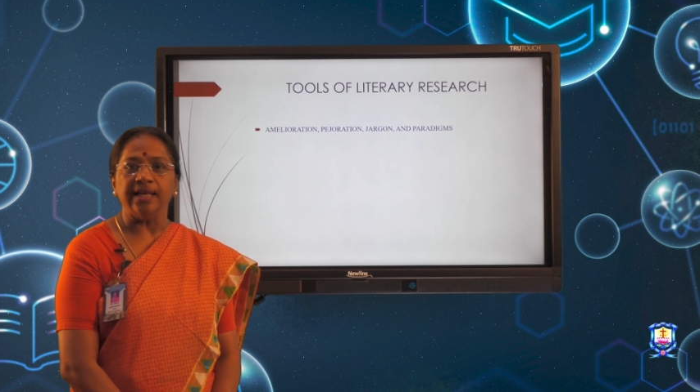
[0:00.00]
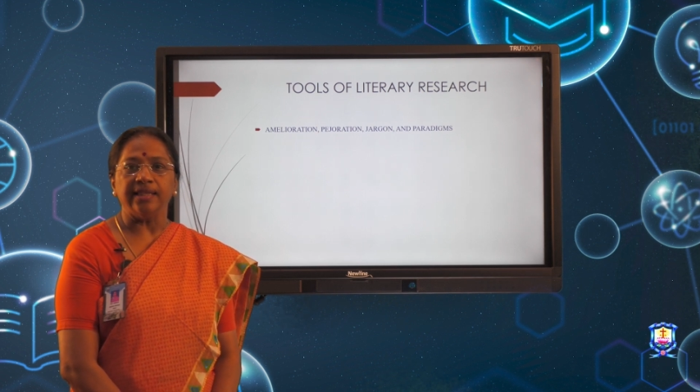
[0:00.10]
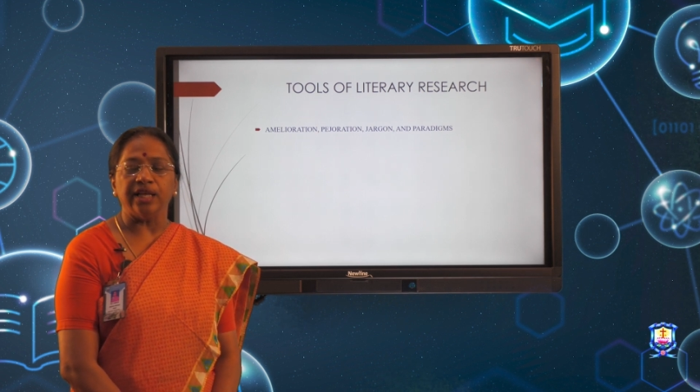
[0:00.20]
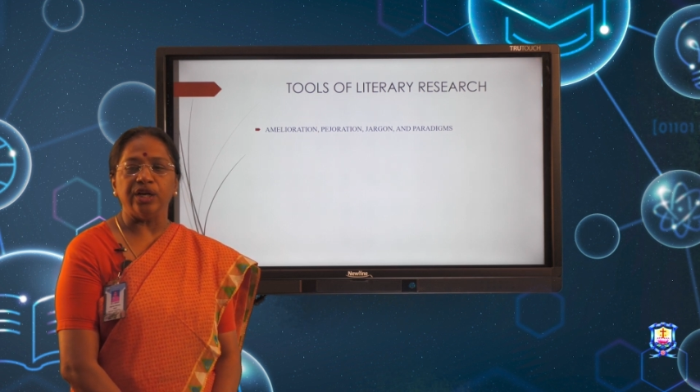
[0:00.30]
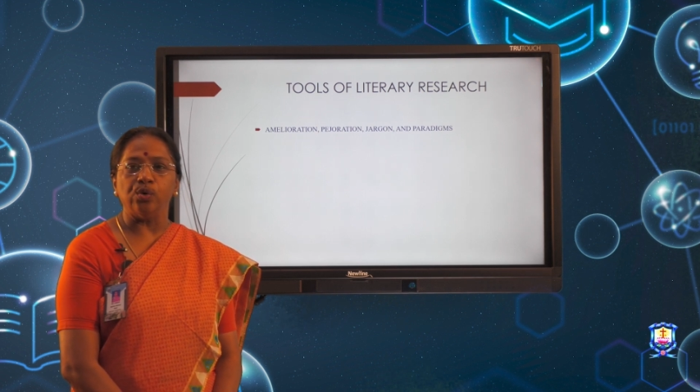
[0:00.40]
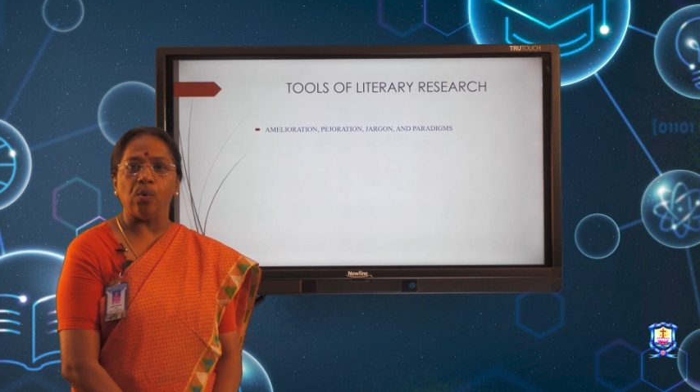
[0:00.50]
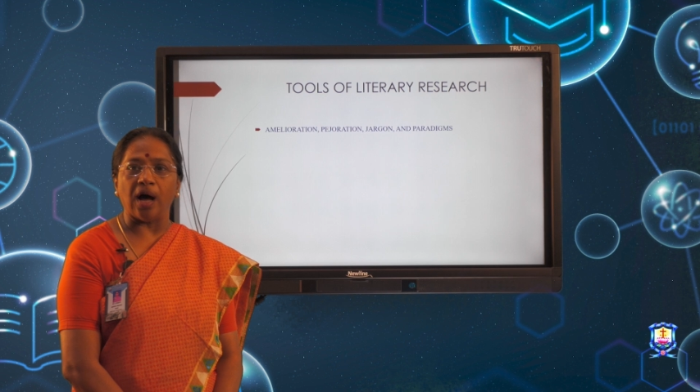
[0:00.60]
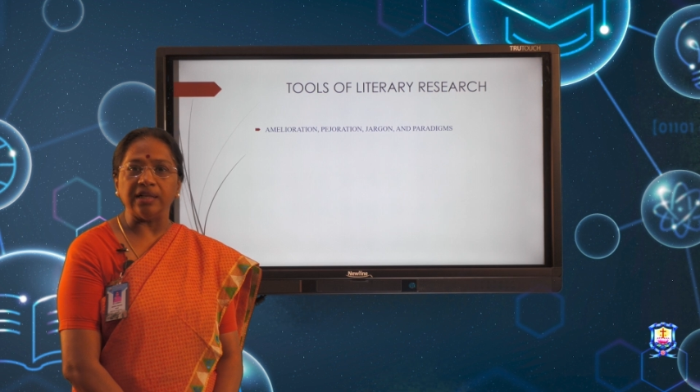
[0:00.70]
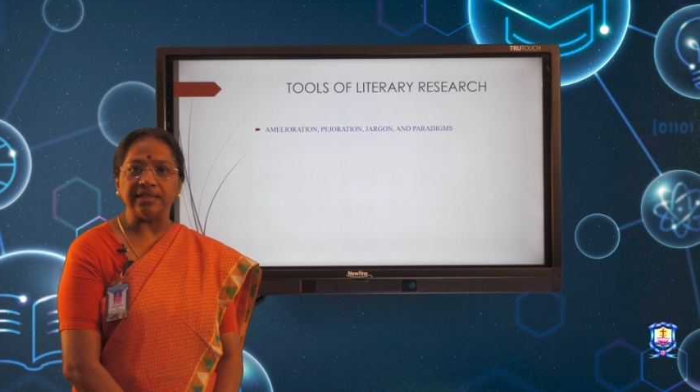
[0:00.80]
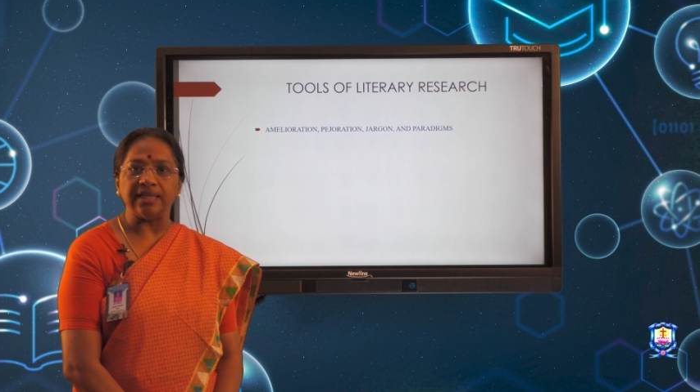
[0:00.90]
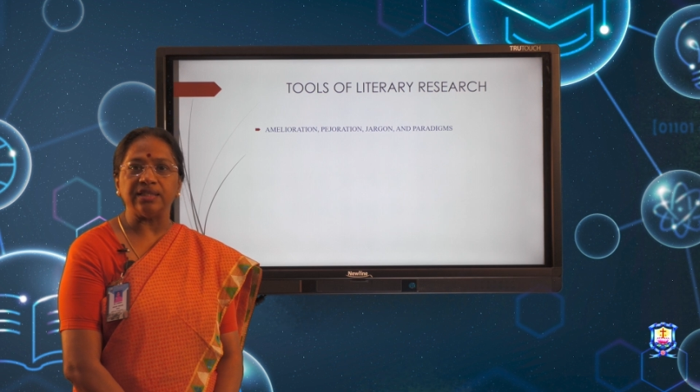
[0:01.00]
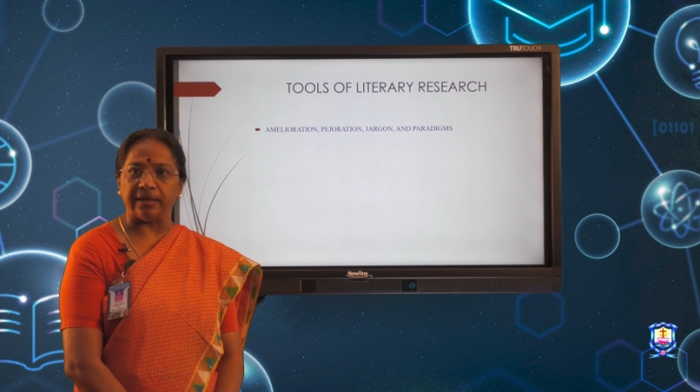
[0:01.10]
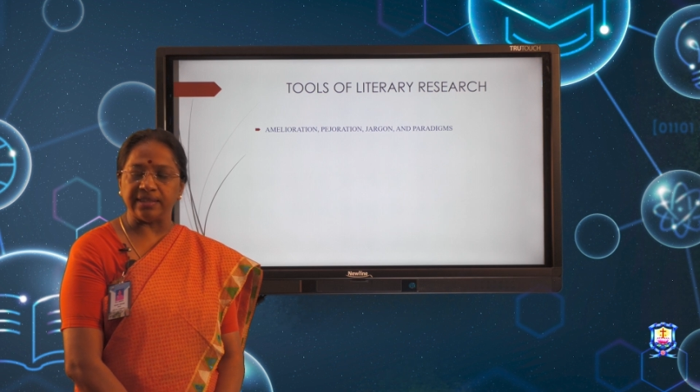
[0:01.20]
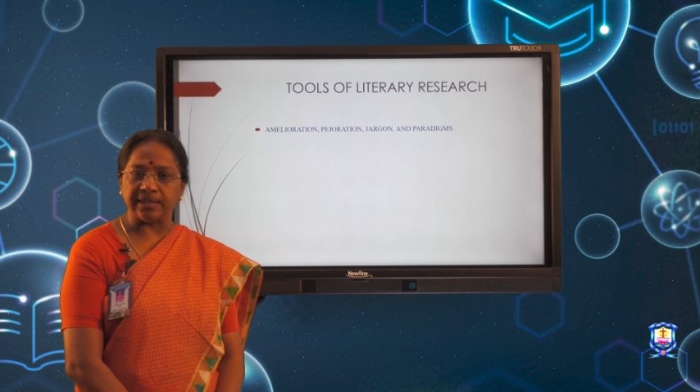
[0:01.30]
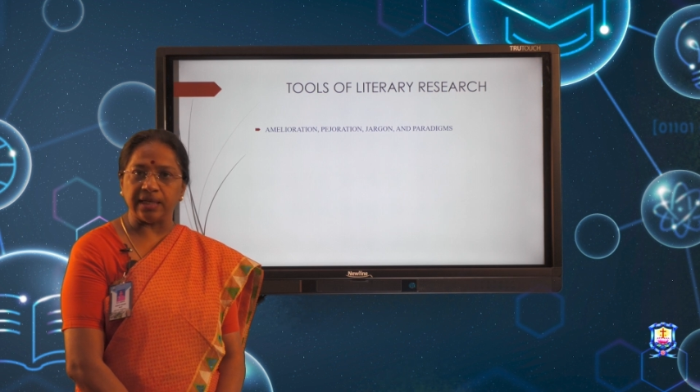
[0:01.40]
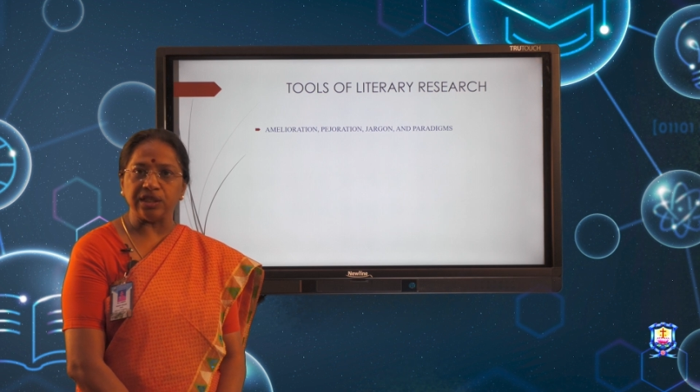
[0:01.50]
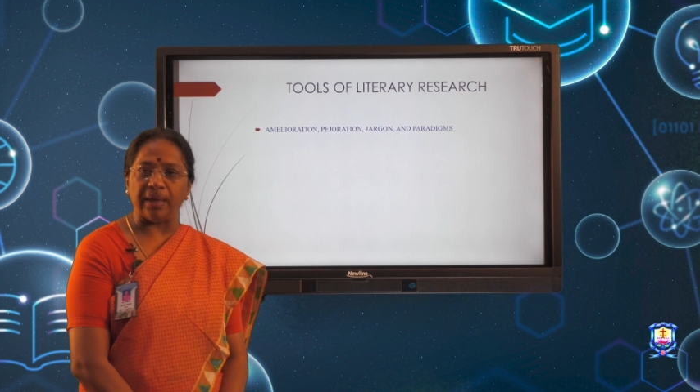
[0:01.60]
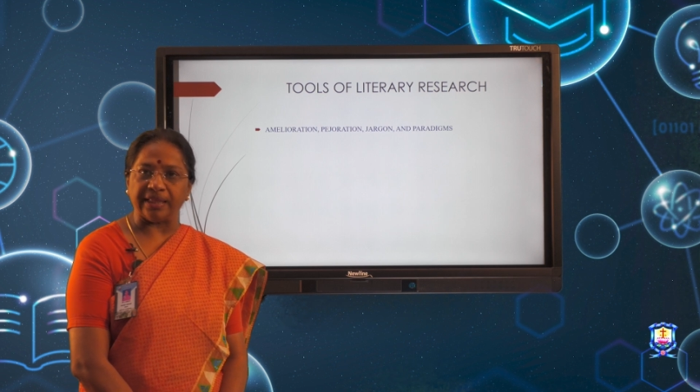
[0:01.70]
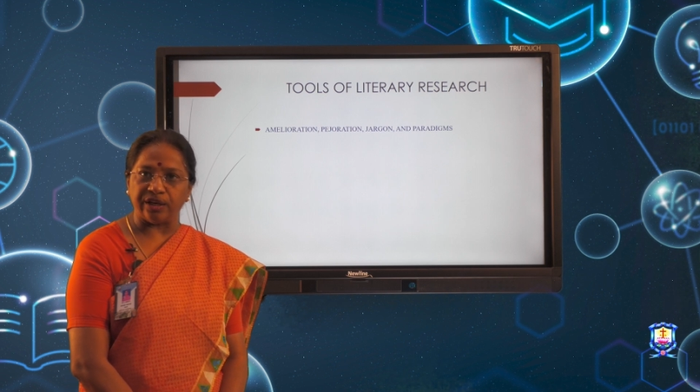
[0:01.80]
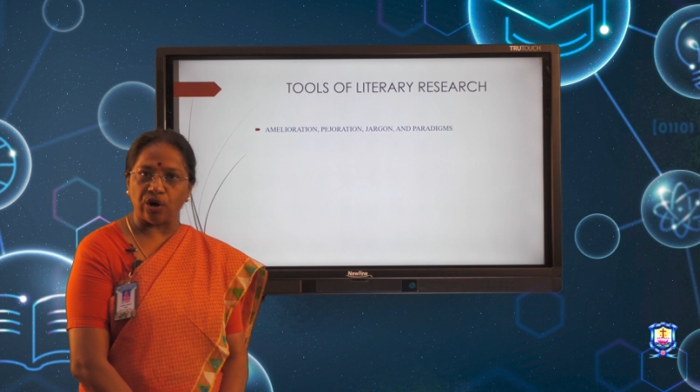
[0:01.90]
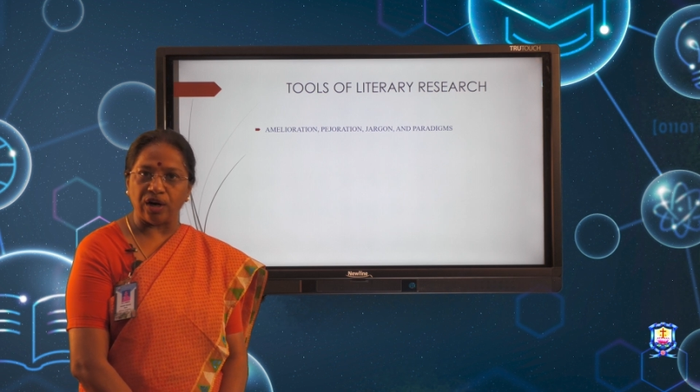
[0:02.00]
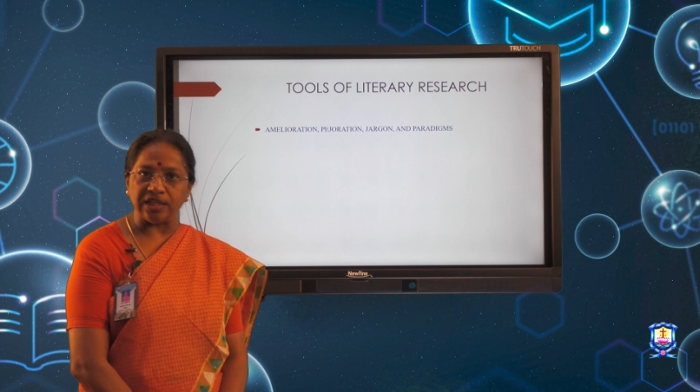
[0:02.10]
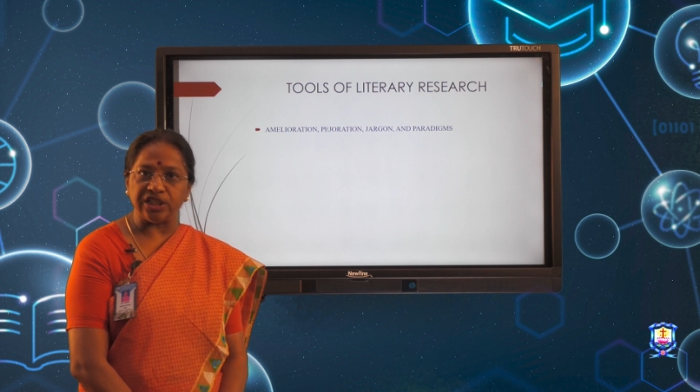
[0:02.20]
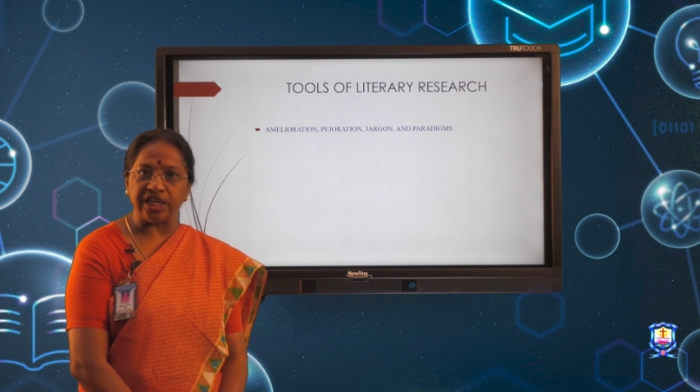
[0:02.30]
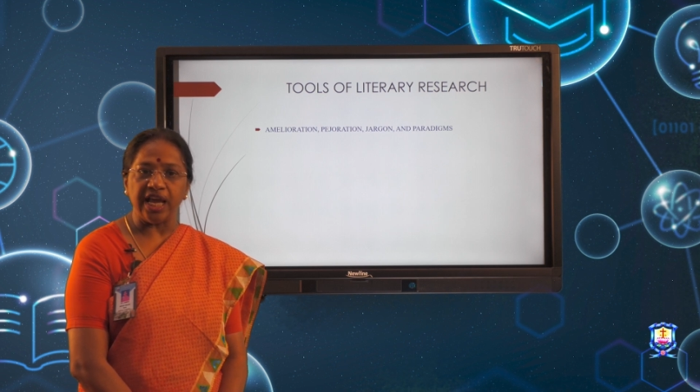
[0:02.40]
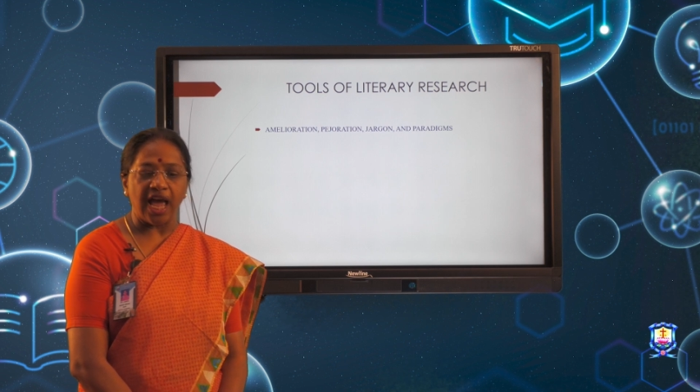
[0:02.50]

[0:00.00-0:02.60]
the nuances research methodology